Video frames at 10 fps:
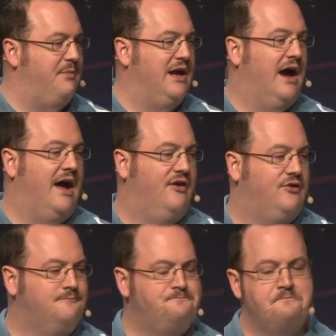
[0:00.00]

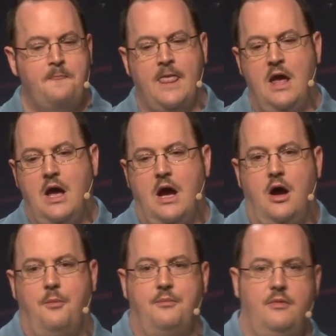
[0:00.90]
APIs.
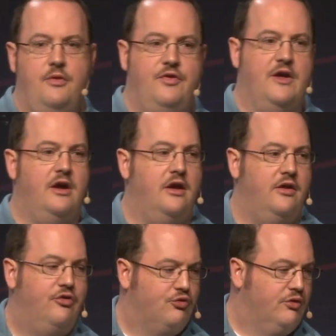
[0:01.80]

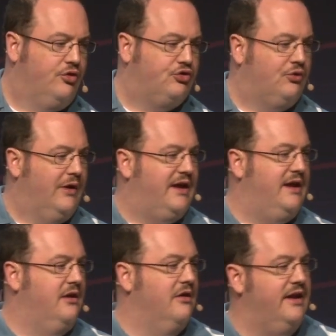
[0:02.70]
The real trick
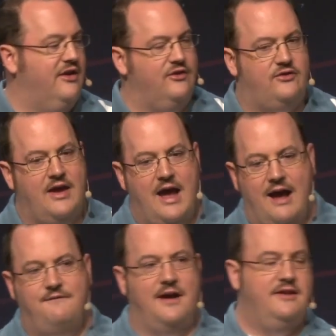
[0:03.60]
here is
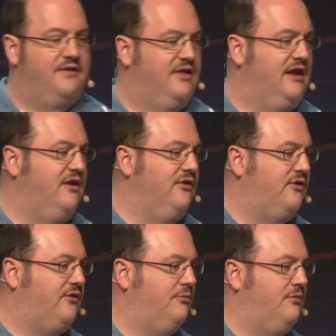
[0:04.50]
I find that these
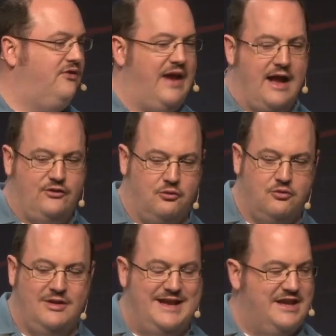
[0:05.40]
stats are
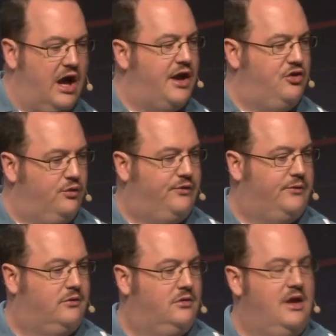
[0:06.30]
really not
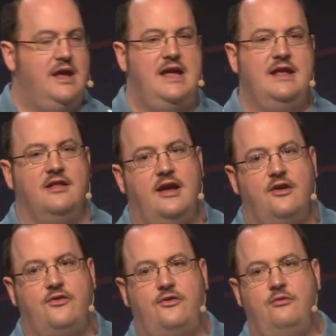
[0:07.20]
useful
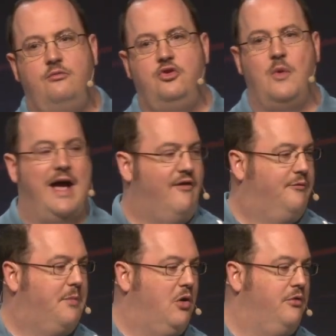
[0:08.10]
unless you
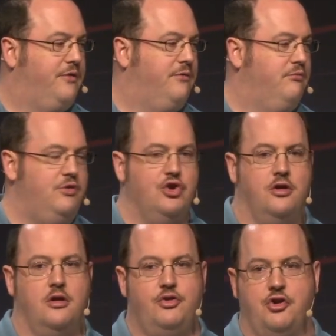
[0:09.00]
have both
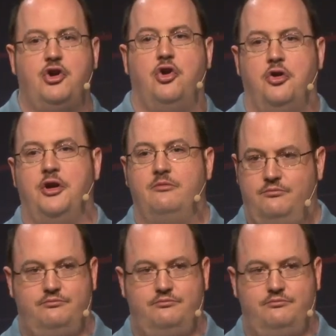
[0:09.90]
your current